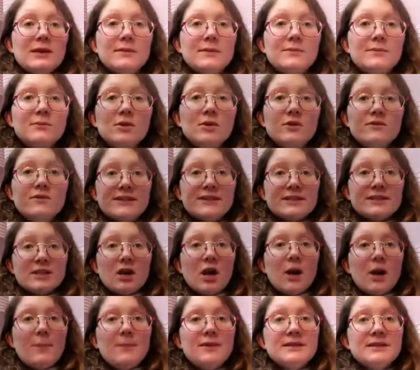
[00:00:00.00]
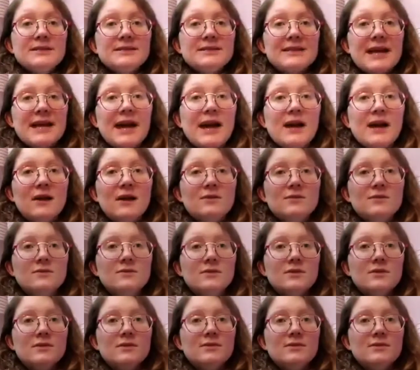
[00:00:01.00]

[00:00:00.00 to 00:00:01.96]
could move it up and down.